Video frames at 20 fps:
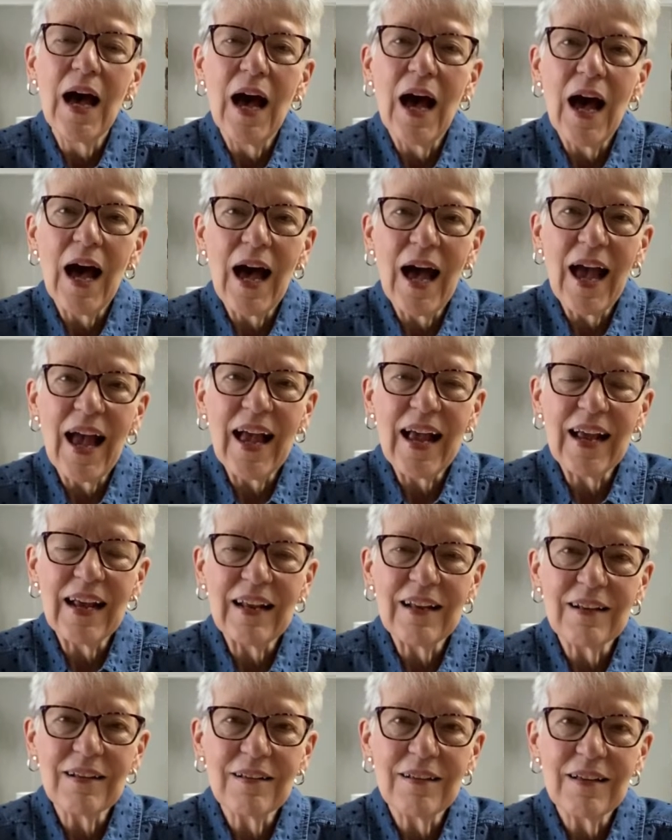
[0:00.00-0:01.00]

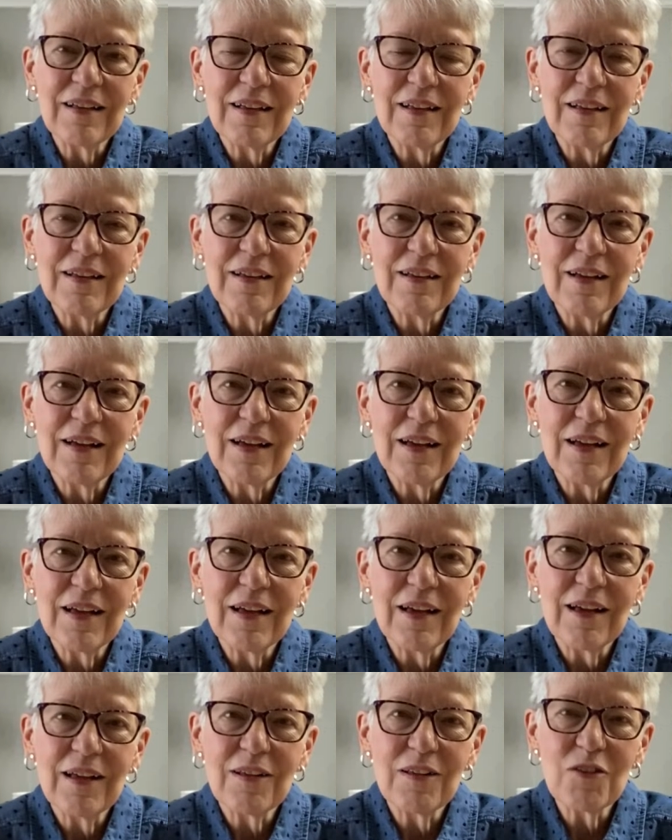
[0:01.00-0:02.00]
I
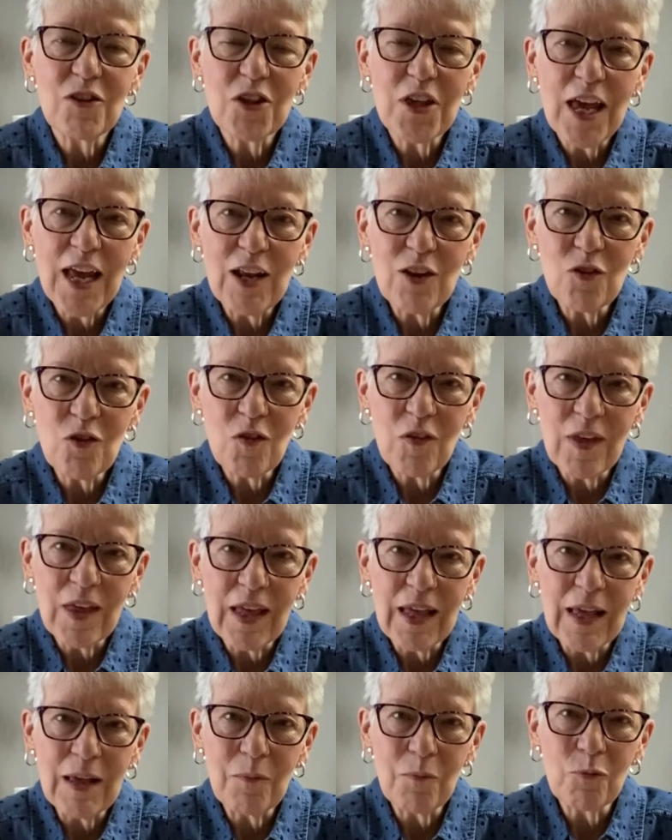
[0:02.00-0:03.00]
changed
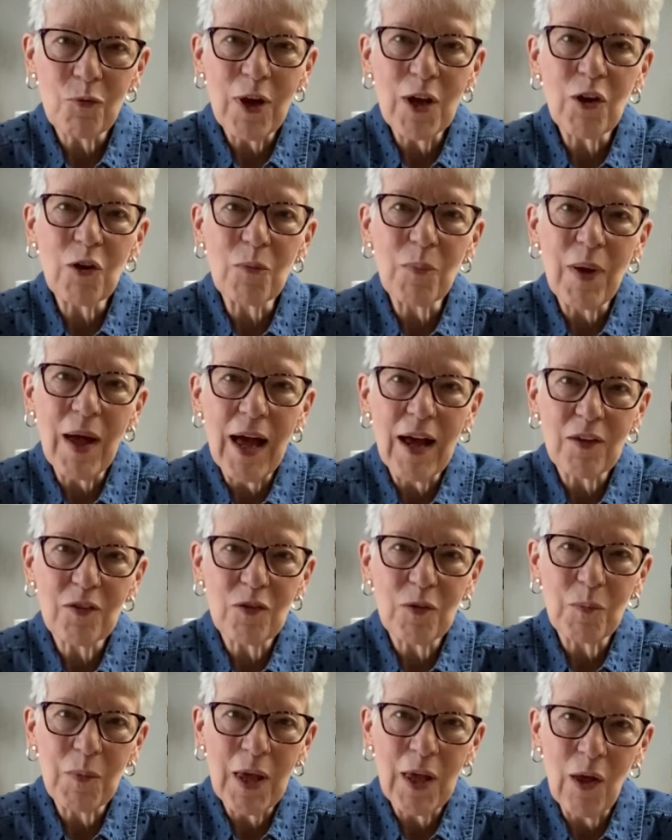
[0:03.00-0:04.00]
the breaker box
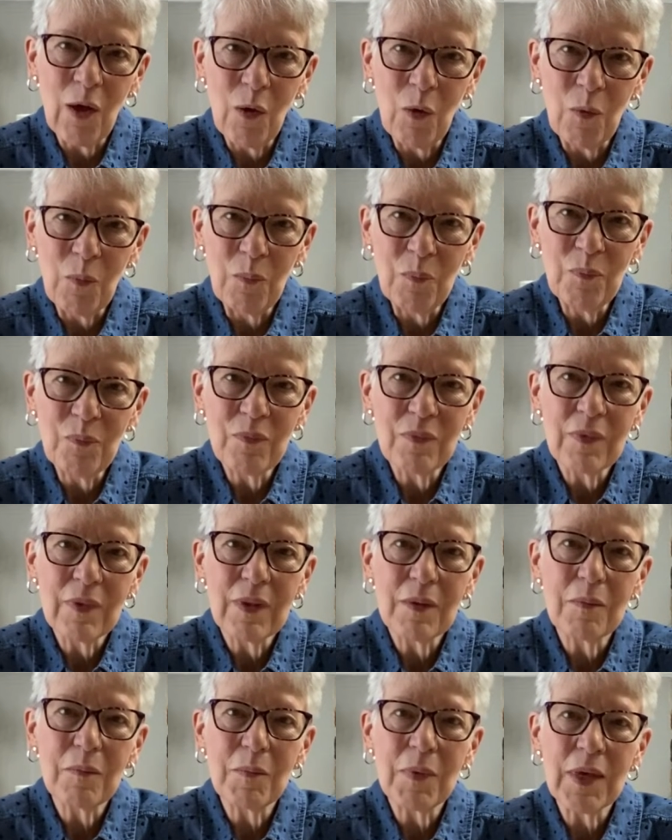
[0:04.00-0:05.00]
in my home
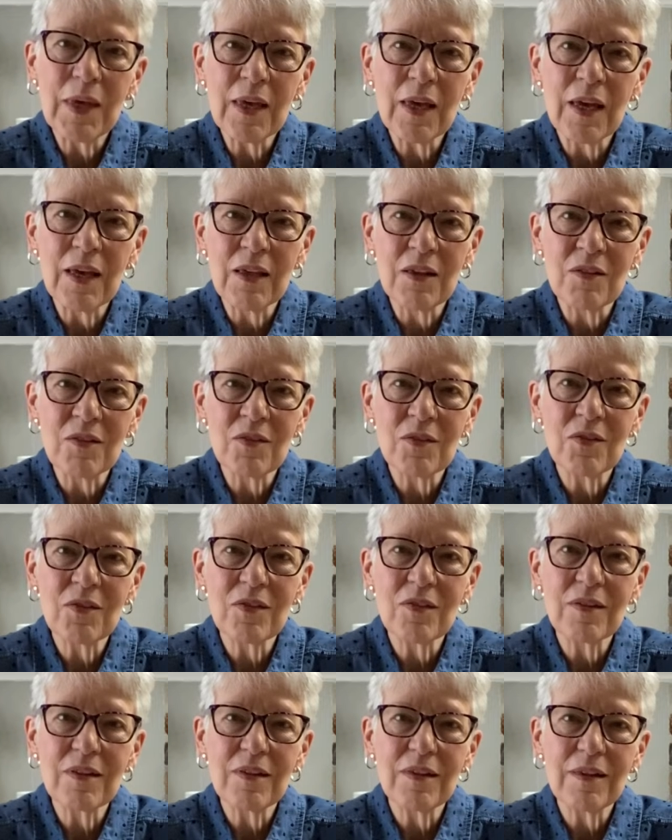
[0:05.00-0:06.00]

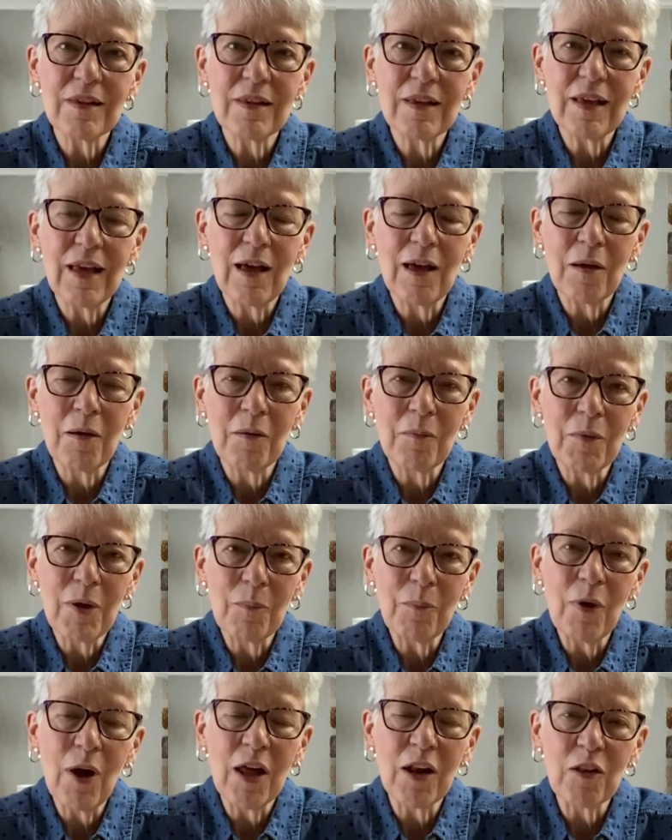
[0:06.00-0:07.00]
because
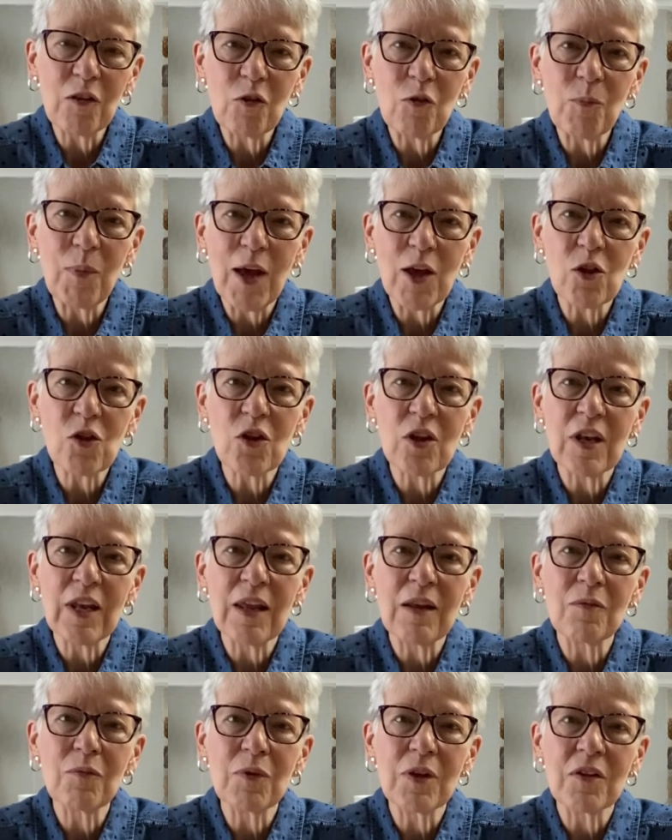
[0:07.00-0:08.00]
upon inspection
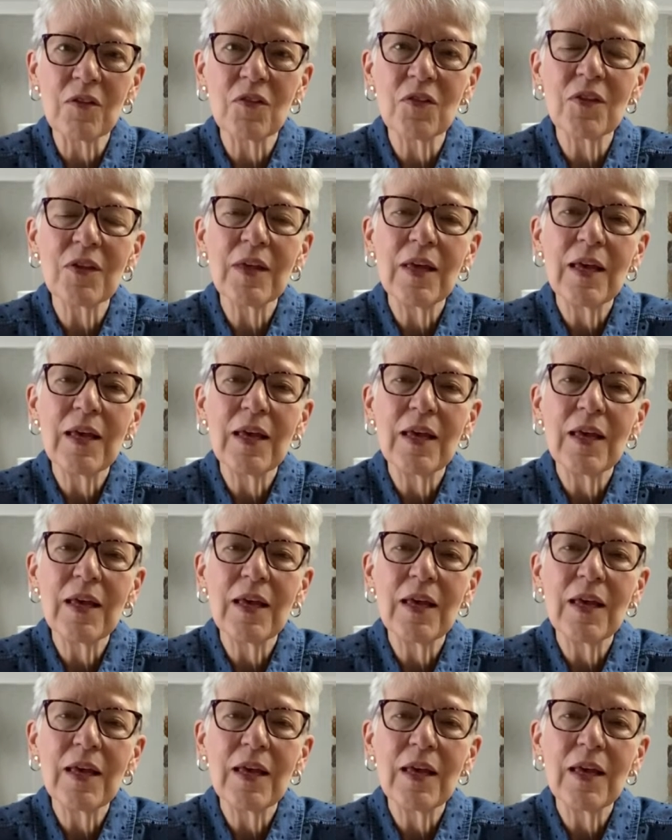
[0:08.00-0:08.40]
it was